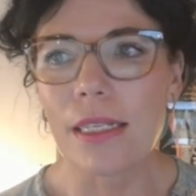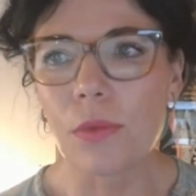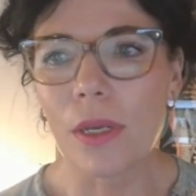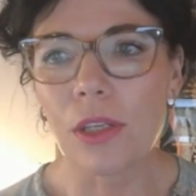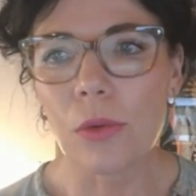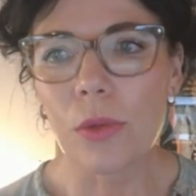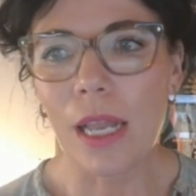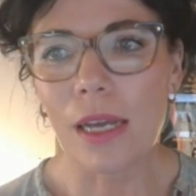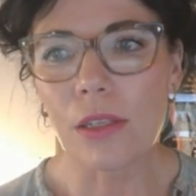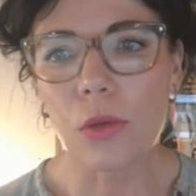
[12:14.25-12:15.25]
is when
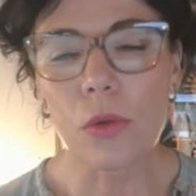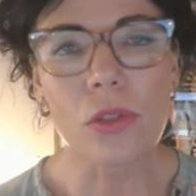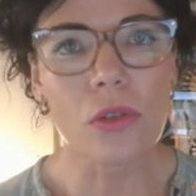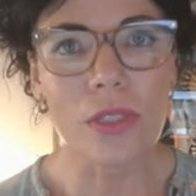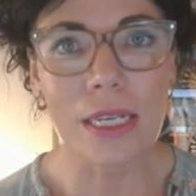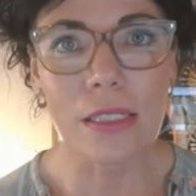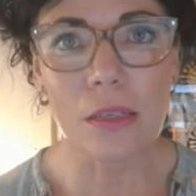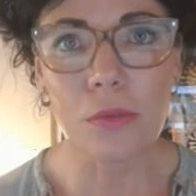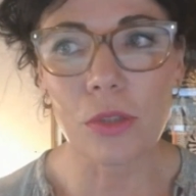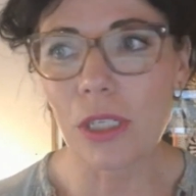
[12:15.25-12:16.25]
you would like to also
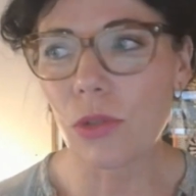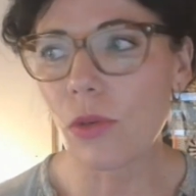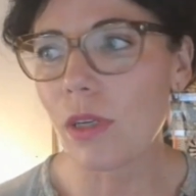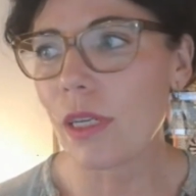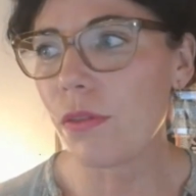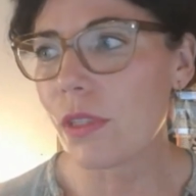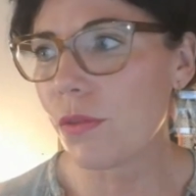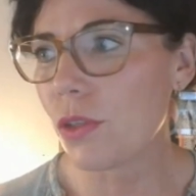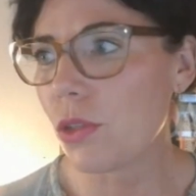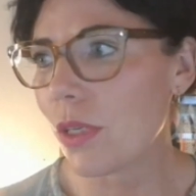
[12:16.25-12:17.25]
test the progesterone
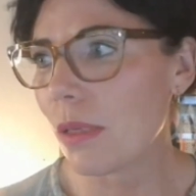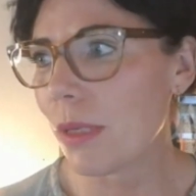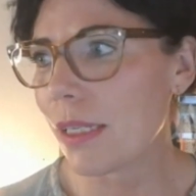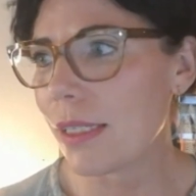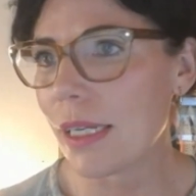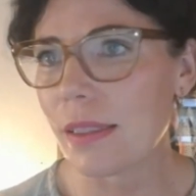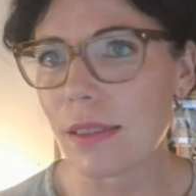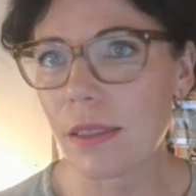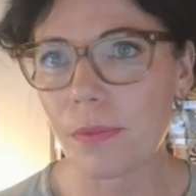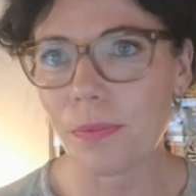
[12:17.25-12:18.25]
levels if you're doing a blood
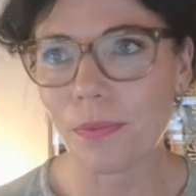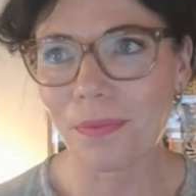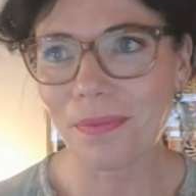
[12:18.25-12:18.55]
test.